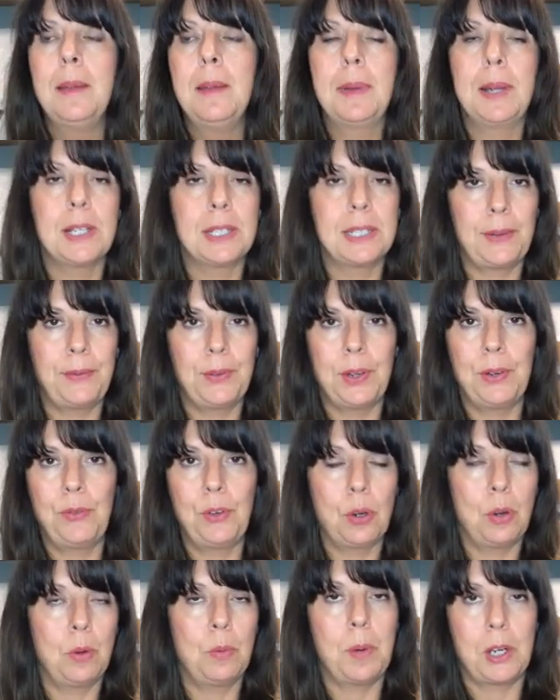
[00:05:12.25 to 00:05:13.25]
because even if
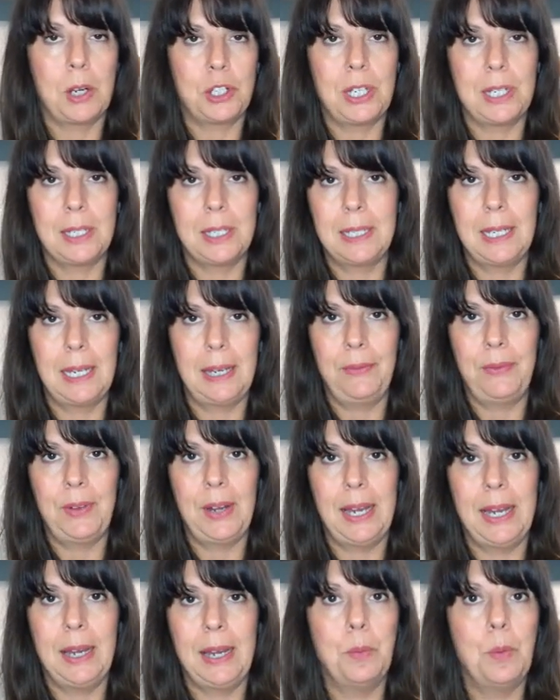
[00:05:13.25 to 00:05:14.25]
you were watching
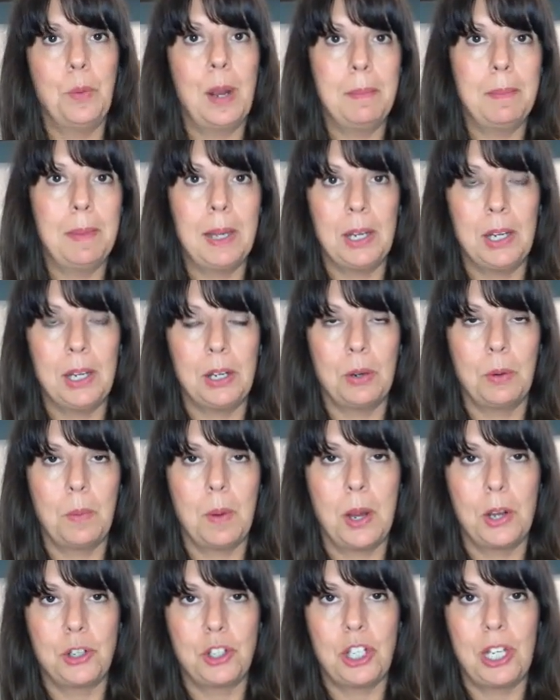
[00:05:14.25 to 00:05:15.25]
TV and 1 minute you're
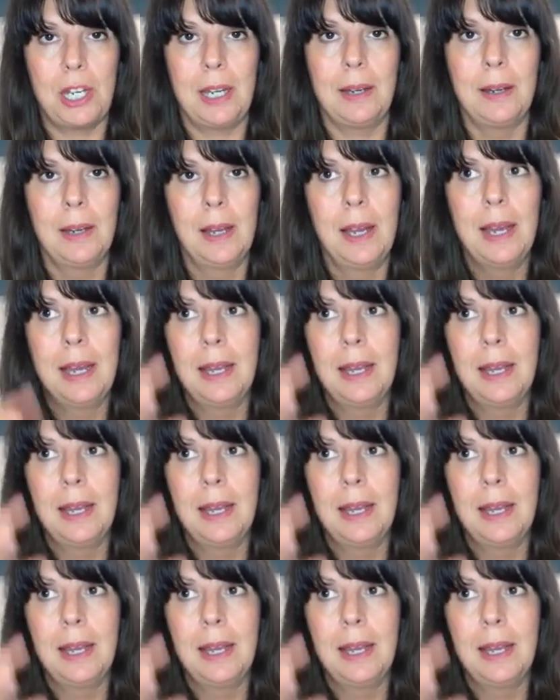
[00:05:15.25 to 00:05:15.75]
watching